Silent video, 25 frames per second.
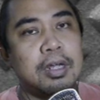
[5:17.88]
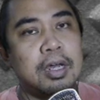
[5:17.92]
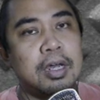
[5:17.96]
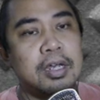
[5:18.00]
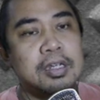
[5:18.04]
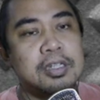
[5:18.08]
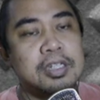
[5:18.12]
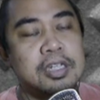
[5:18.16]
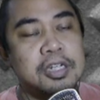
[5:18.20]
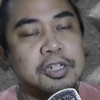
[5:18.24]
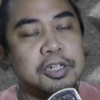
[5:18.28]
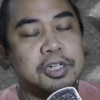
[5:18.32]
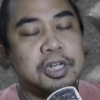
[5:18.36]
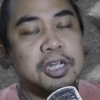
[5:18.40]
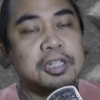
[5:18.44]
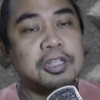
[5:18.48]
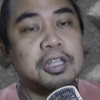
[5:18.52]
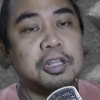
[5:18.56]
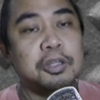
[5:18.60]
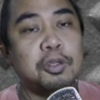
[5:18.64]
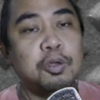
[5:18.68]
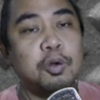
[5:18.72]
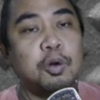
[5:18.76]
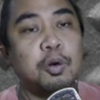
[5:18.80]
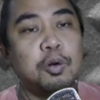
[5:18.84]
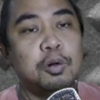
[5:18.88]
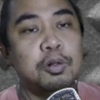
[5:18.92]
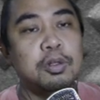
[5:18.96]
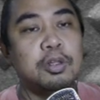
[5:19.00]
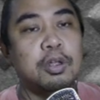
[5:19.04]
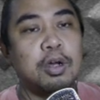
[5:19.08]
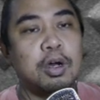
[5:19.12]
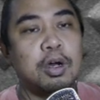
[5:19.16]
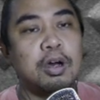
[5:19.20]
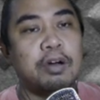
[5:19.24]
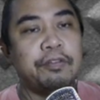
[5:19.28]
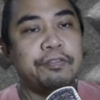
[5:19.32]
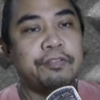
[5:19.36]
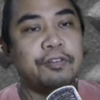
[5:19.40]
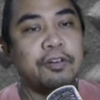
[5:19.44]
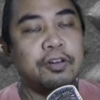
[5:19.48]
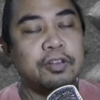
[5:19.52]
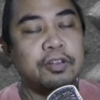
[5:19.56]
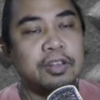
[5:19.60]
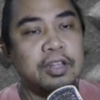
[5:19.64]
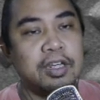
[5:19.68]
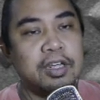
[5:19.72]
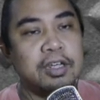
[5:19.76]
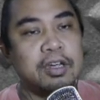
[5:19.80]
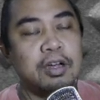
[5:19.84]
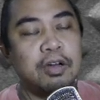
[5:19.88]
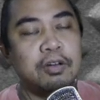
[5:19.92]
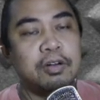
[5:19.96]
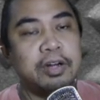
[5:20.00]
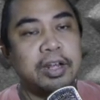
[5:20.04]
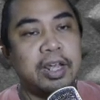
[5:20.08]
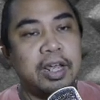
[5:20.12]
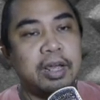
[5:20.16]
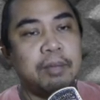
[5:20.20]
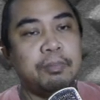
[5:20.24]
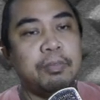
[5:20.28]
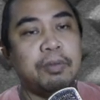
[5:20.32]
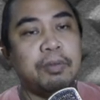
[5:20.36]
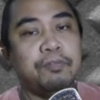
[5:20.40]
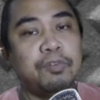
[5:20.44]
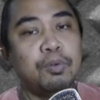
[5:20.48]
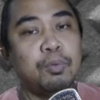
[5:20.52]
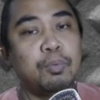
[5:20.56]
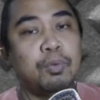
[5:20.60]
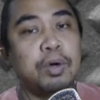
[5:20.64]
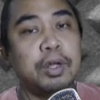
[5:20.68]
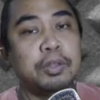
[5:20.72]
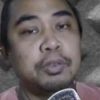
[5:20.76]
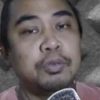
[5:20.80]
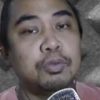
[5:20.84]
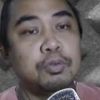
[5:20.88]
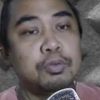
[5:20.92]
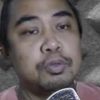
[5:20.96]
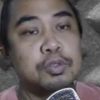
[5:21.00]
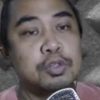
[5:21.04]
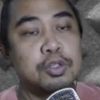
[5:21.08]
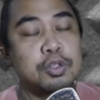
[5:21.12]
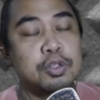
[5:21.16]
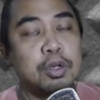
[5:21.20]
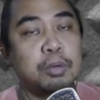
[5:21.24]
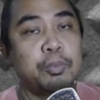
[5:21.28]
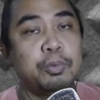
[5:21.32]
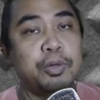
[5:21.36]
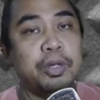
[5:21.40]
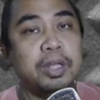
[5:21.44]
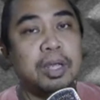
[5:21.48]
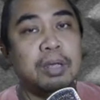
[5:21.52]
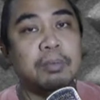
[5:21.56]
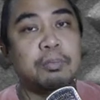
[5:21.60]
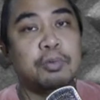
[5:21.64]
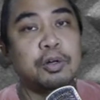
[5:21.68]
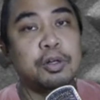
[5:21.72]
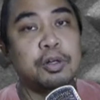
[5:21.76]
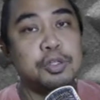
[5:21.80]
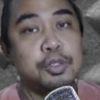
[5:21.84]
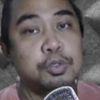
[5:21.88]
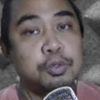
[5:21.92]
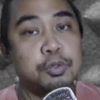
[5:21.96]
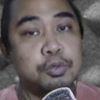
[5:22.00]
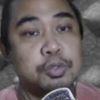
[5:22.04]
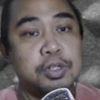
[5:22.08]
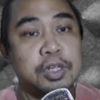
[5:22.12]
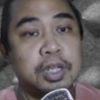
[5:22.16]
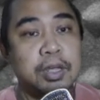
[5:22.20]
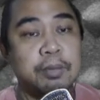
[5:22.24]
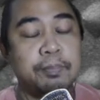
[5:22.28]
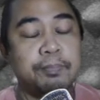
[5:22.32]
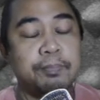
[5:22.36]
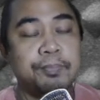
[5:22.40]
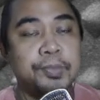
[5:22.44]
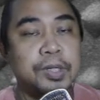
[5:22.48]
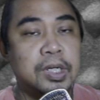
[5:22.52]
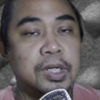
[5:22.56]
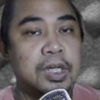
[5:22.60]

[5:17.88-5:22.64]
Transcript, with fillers: suggest that you hold off on the on him if you want to summon him or choose him,